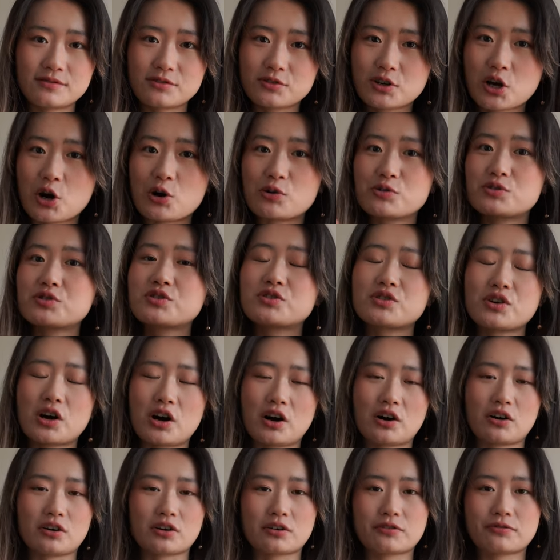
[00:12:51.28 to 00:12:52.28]
ghosts
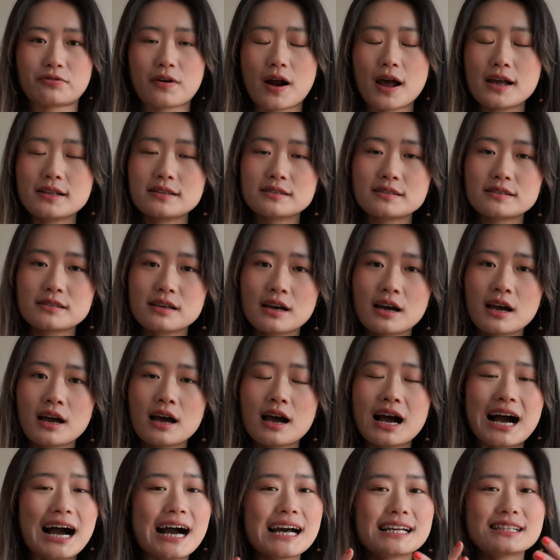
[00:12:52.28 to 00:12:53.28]
all her friends.
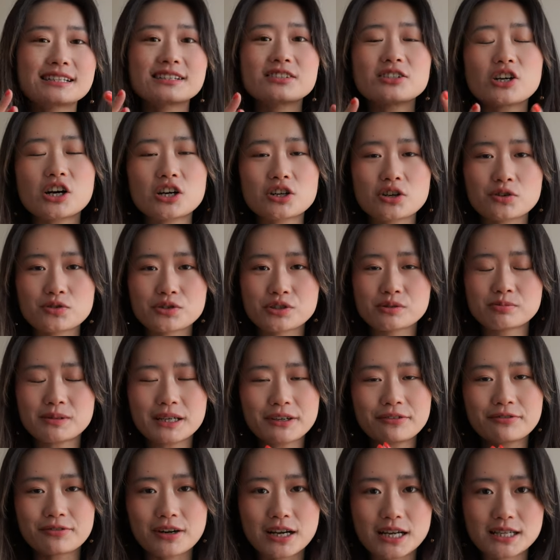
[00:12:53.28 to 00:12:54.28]
I did not ghost
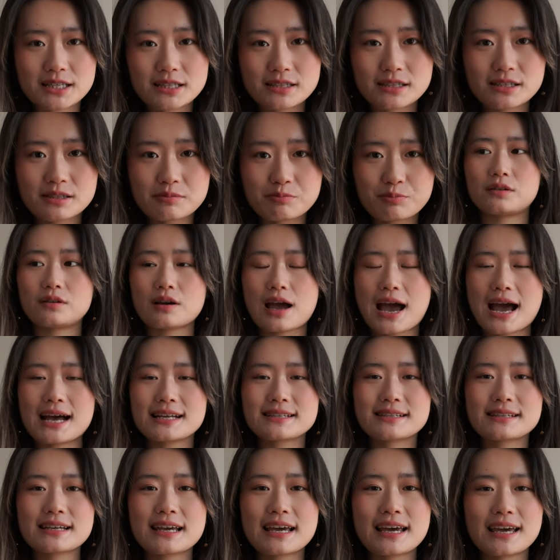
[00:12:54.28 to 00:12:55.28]
my friends.
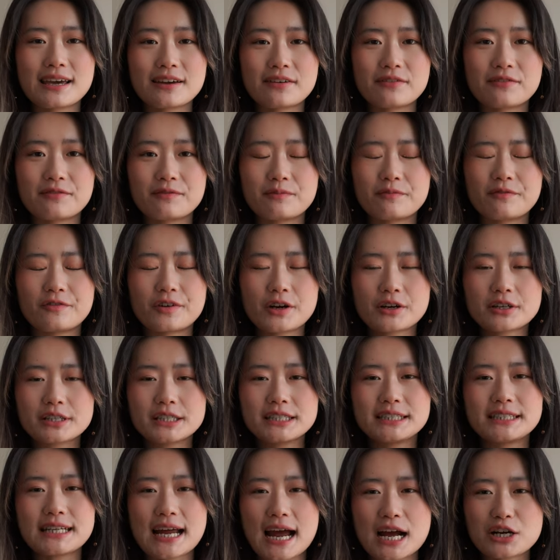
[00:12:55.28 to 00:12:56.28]
As a
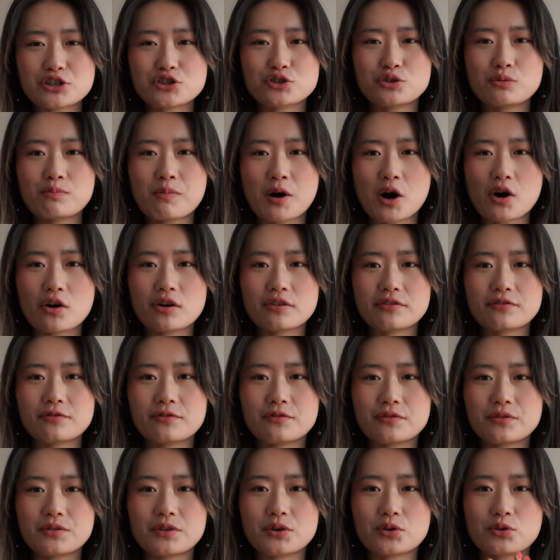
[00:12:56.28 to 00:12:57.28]
very natural part
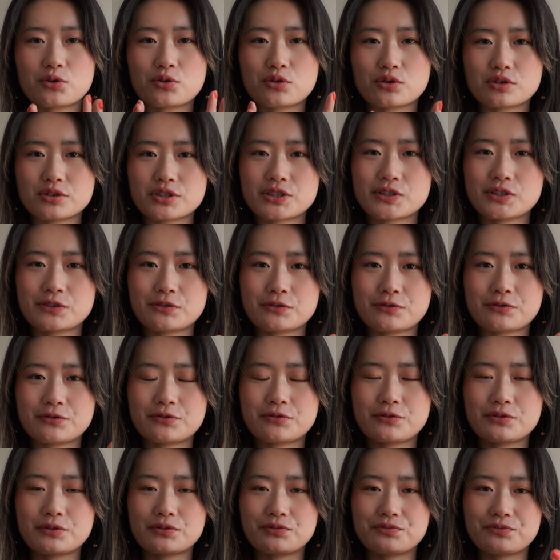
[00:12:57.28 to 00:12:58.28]
of the course of,
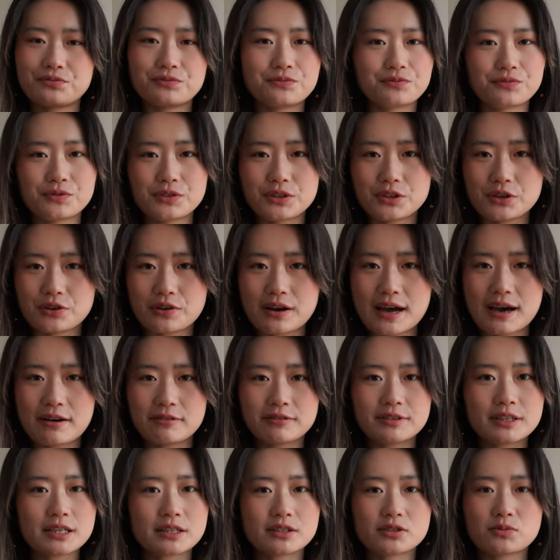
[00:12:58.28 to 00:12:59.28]
you know,
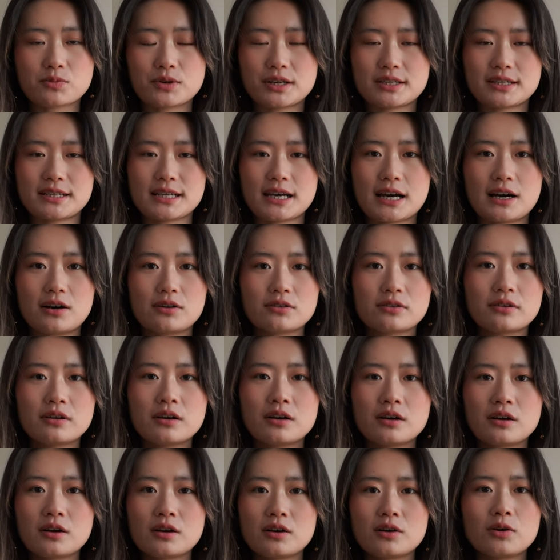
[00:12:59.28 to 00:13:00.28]
how things went down,
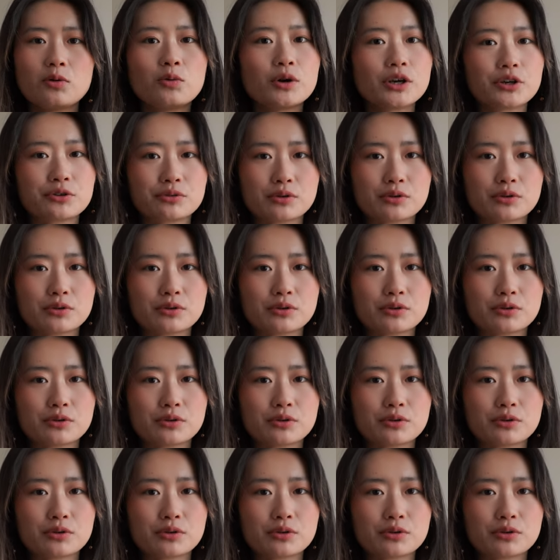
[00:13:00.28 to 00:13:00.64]
we